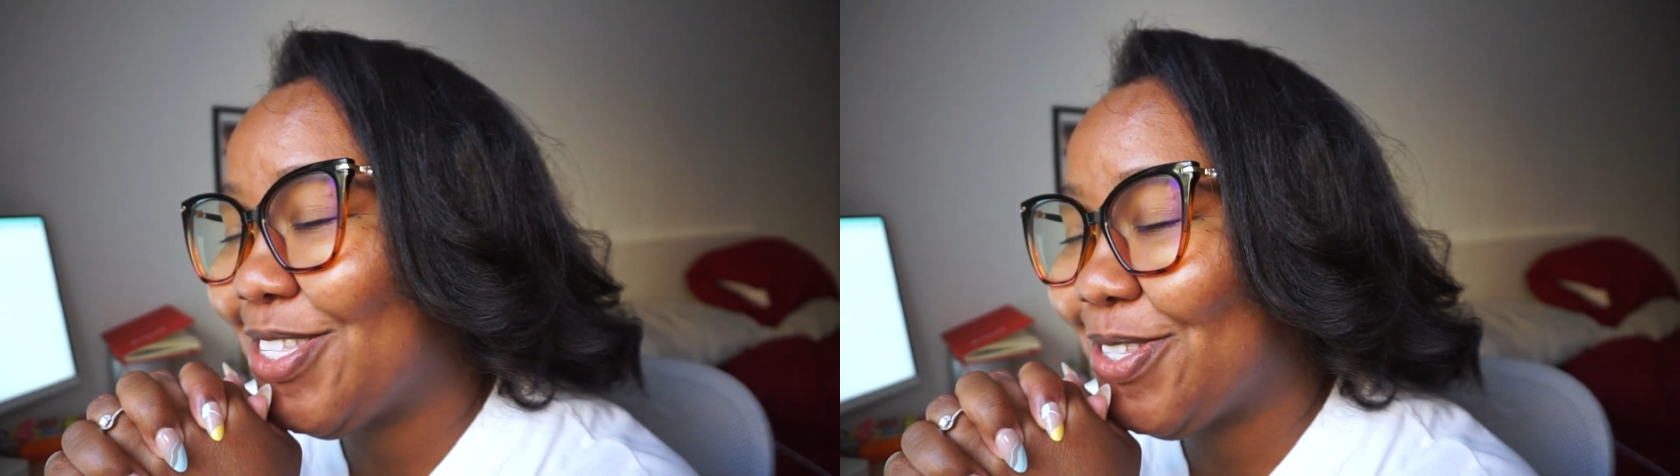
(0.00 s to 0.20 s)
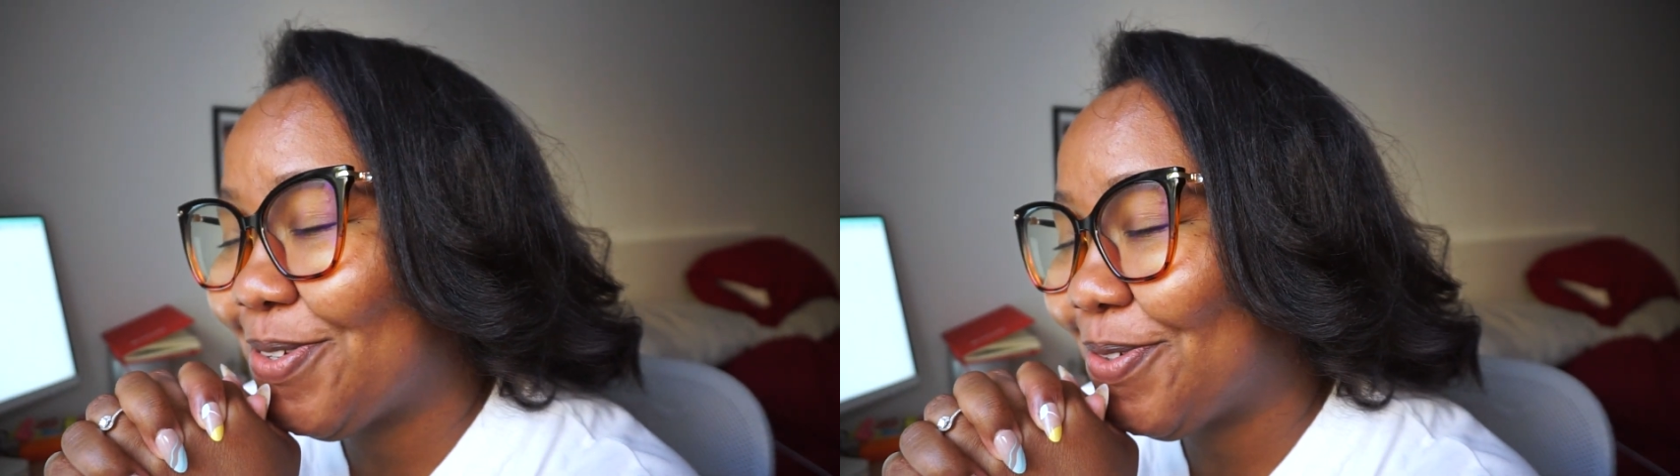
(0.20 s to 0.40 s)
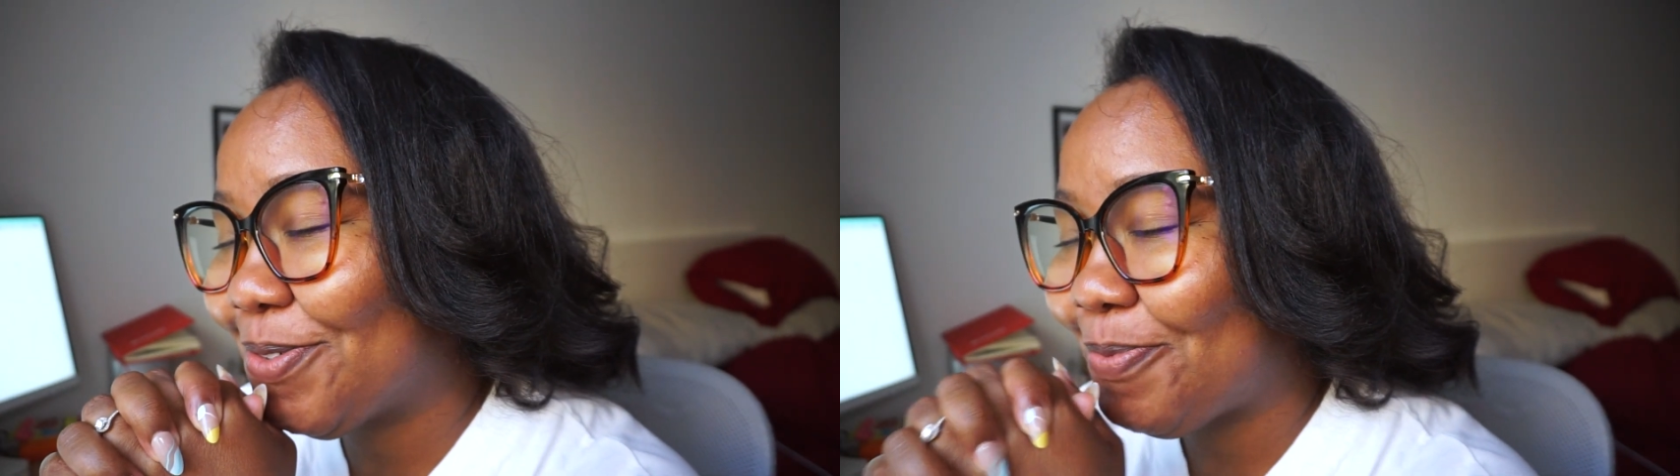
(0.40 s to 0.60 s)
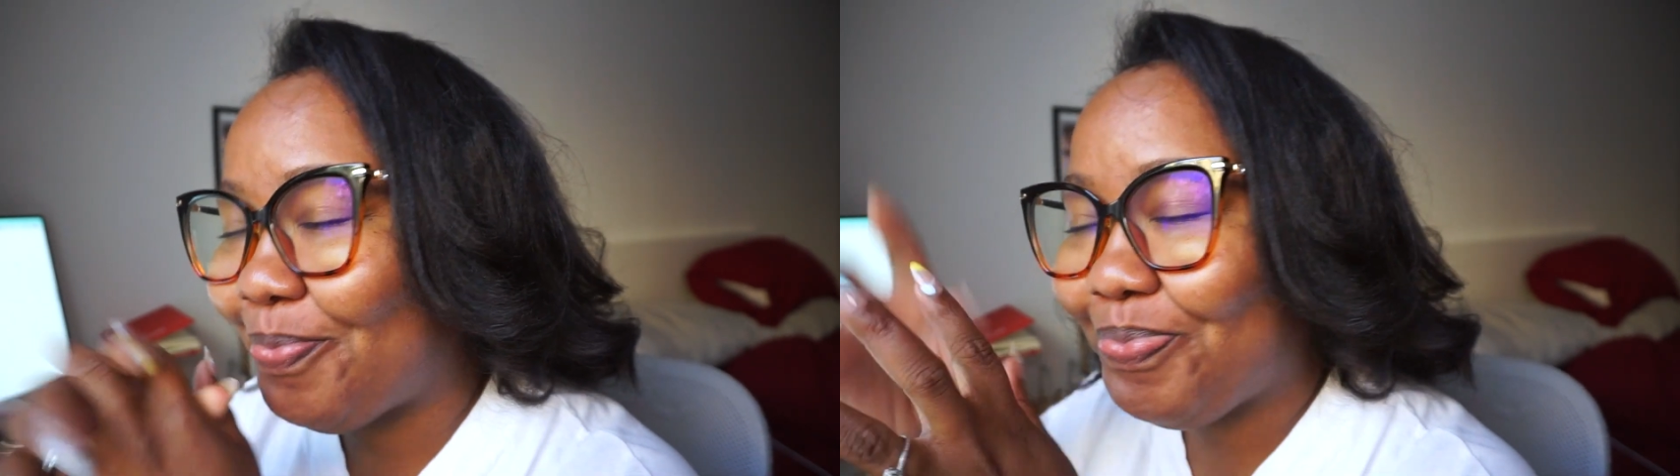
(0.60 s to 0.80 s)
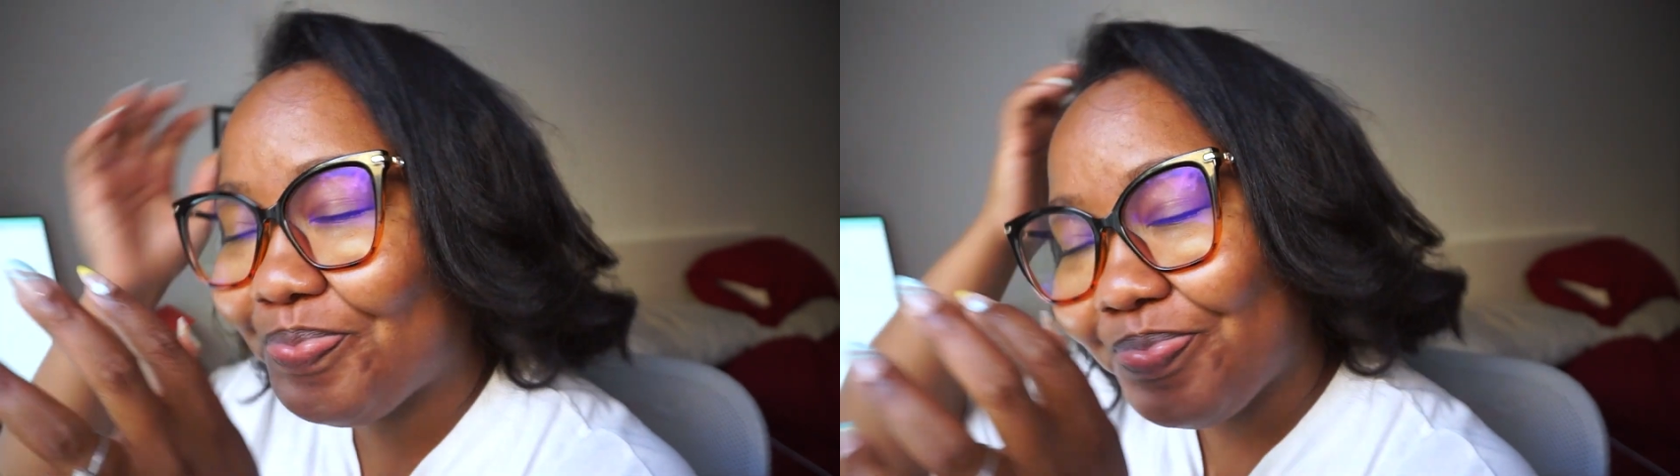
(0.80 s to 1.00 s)
So
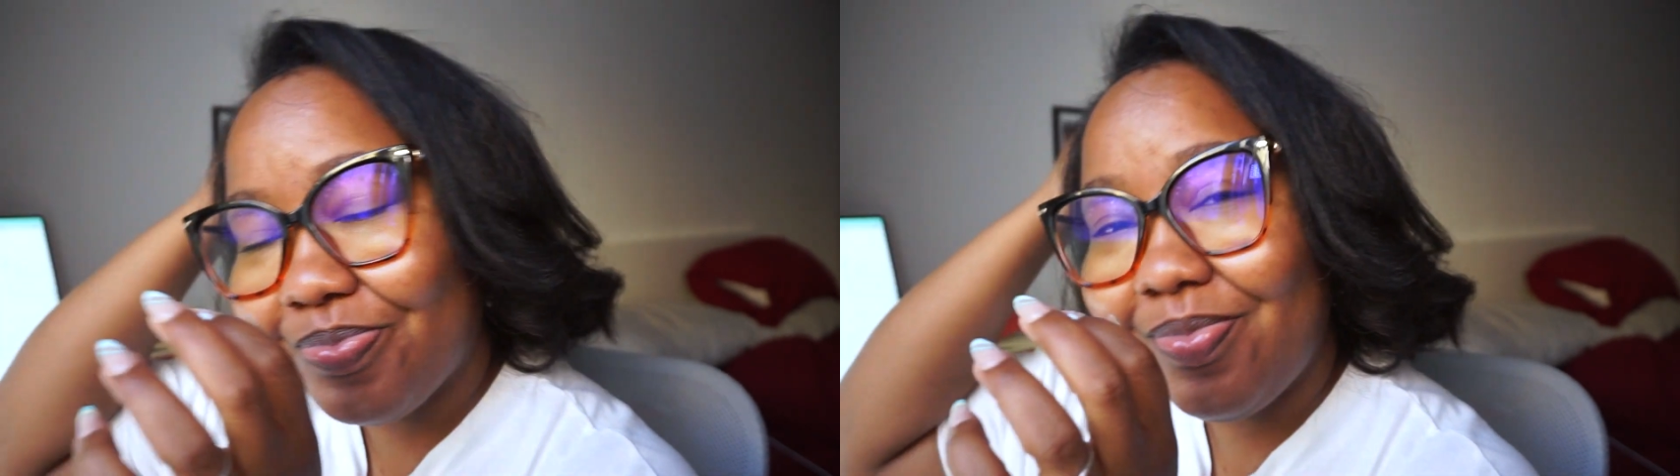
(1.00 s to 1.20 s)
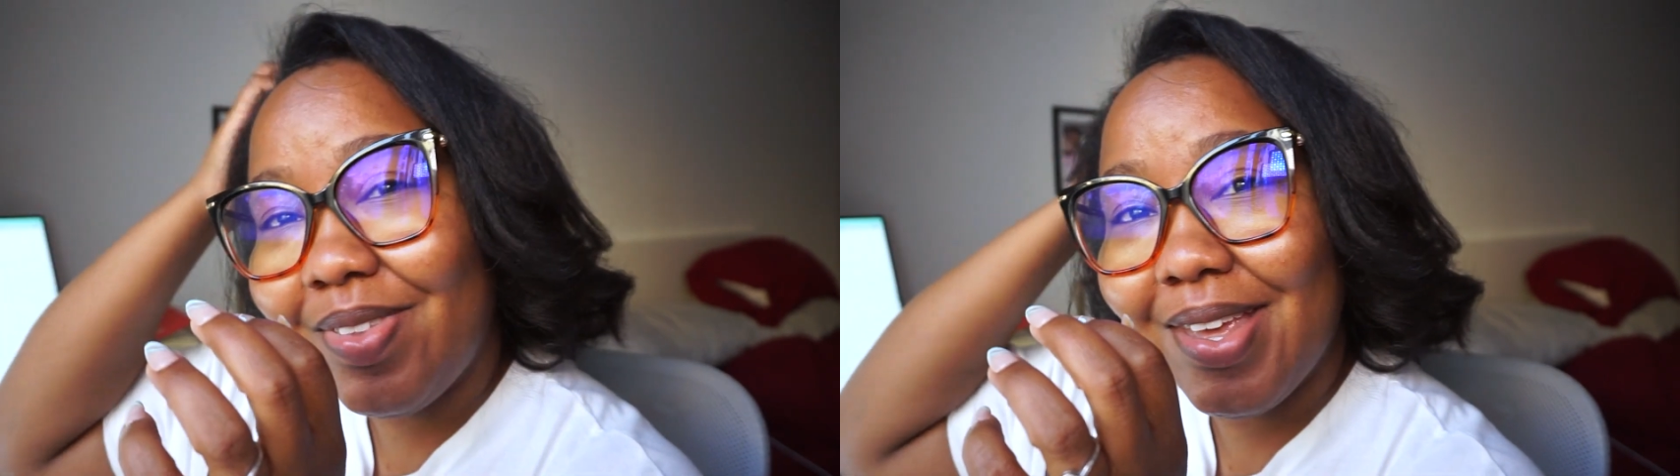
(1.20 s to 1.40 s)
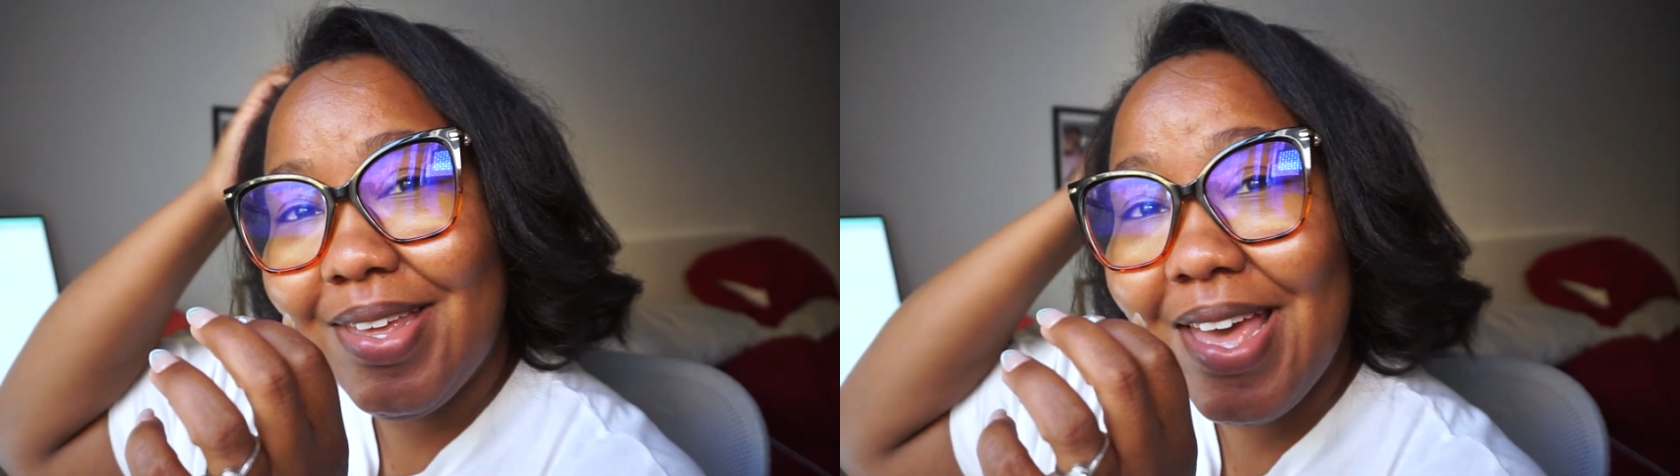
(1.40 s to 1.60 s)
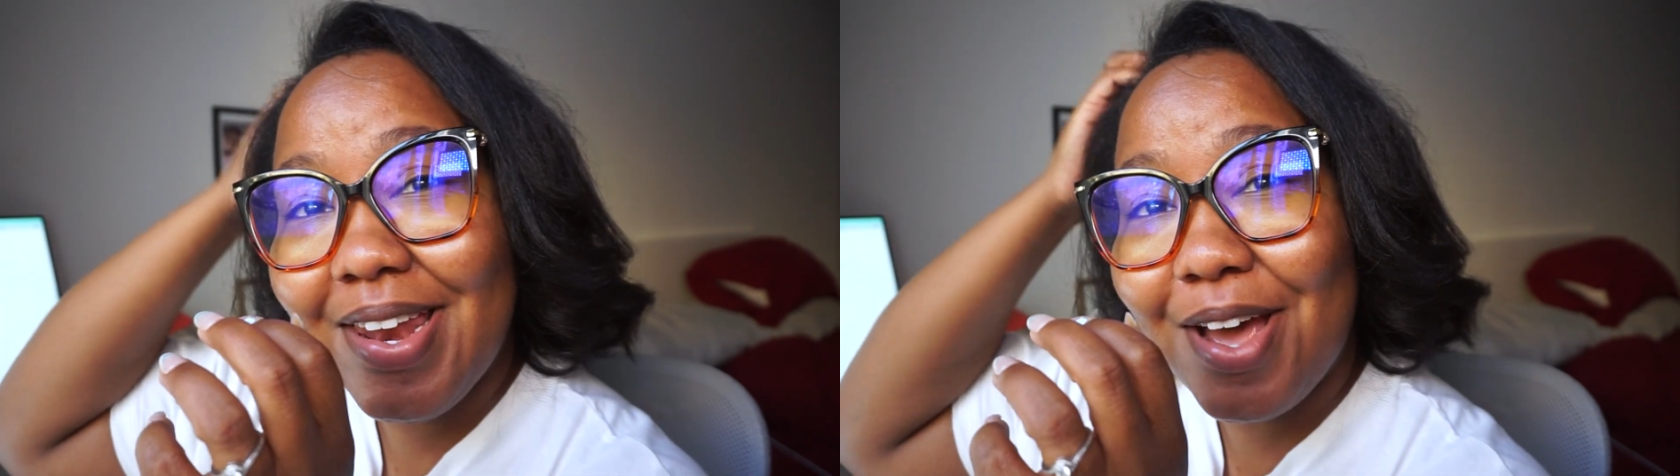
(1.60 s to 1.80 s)
yeah,